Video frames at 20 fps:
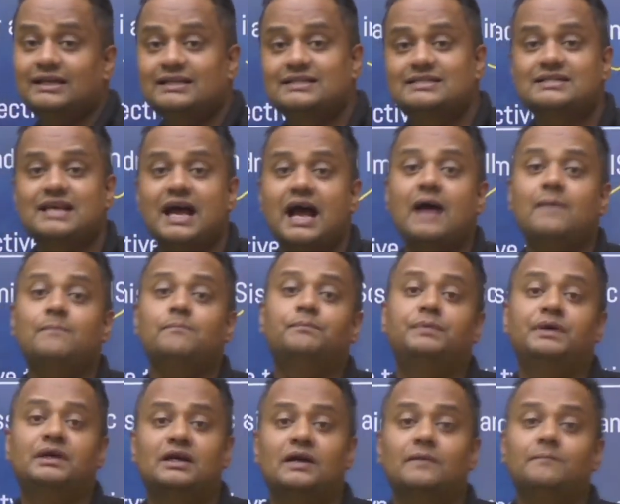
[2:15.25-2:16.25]
exam
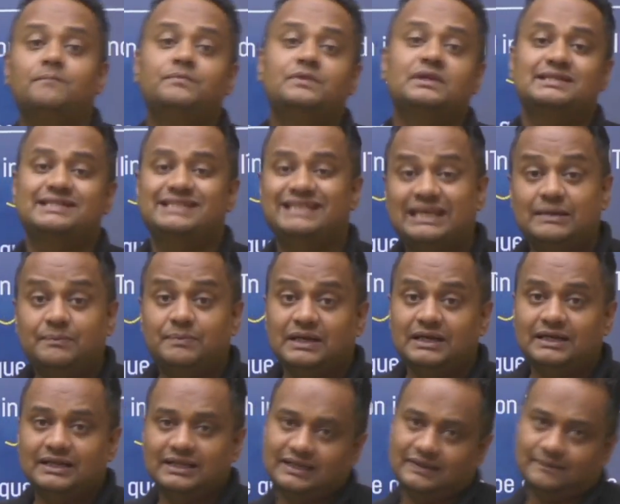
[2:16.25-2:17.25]
become the
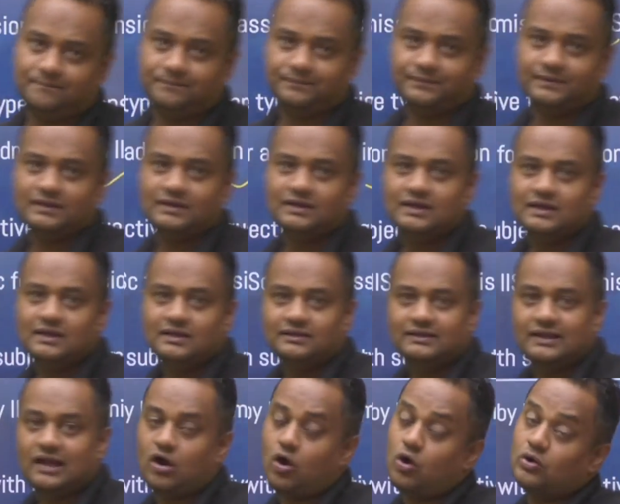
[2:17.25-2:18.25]
CBT
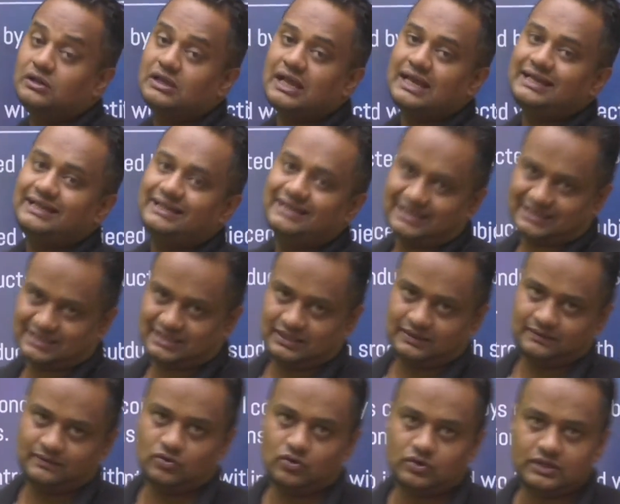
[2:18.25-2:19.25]
the online test
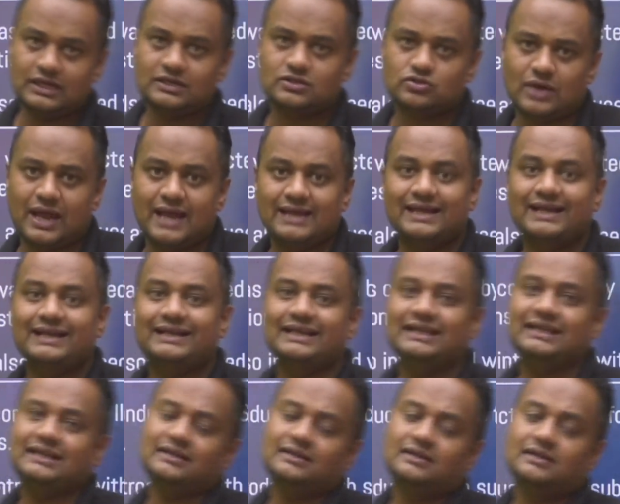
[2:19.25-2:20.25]
okay so NAT
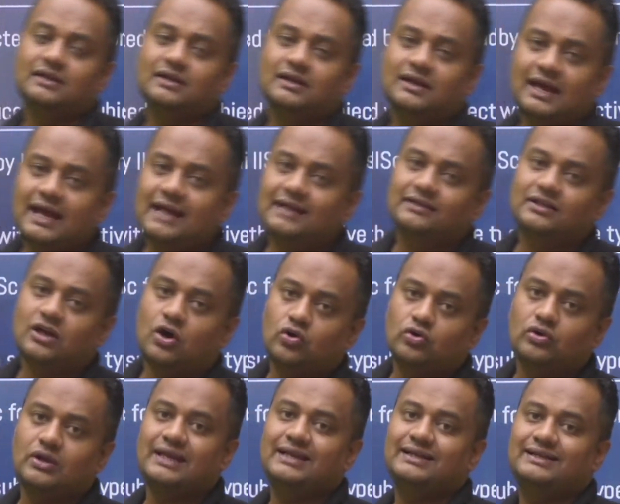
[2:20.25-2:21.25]
and the
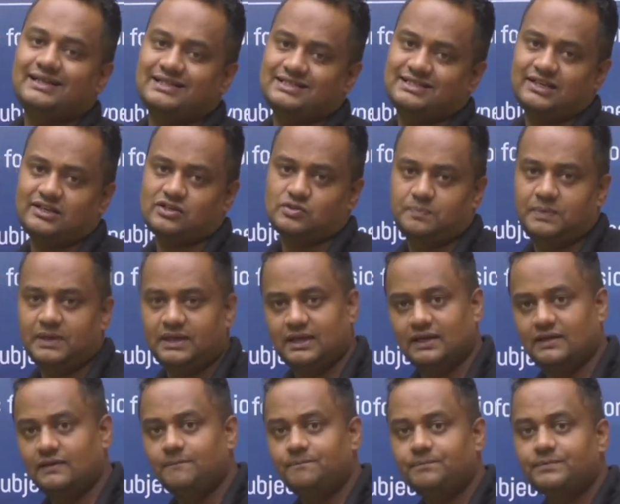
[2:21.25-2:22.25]
online test has
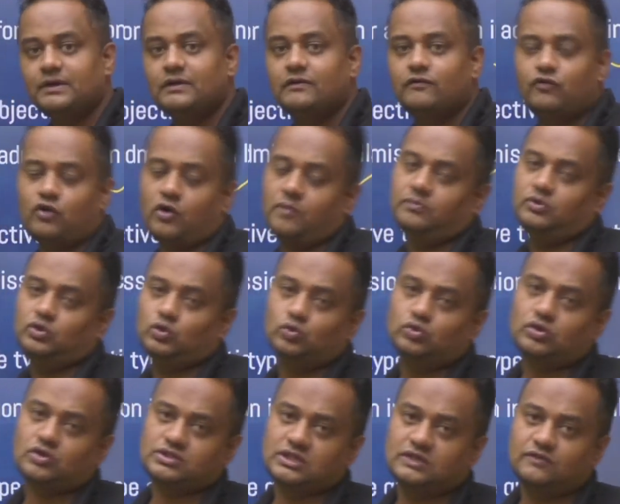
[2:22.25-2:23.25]
begun from
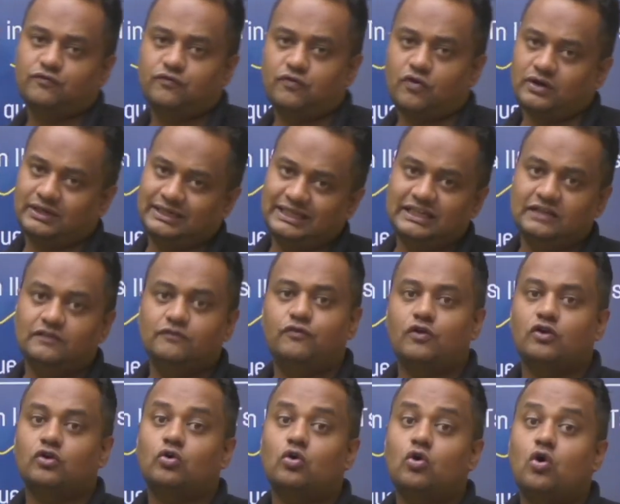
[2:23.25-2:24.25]
2014
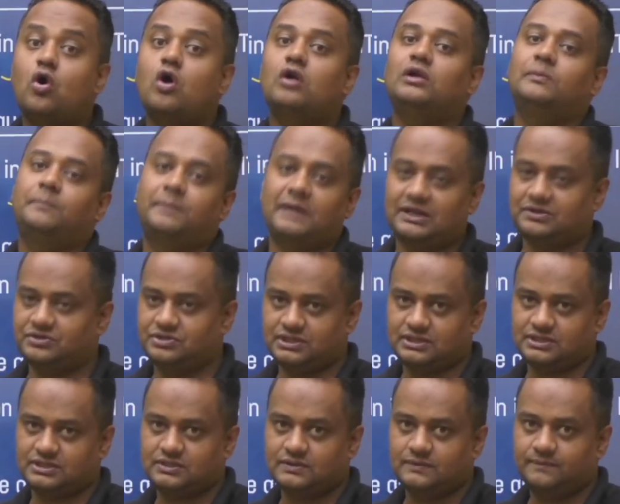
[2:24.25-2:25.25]
for all
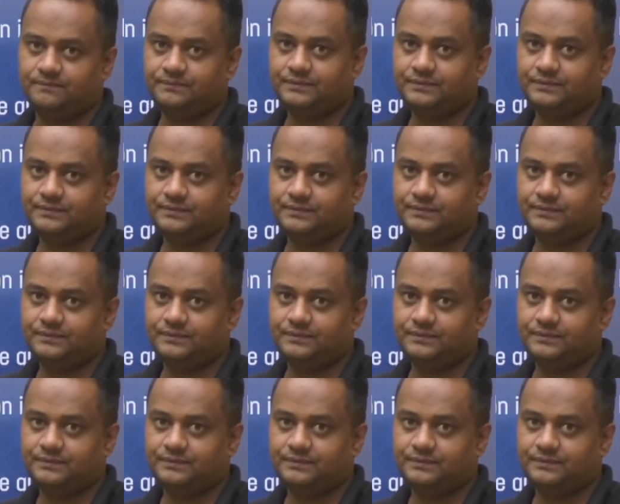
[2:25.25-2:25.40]
branches.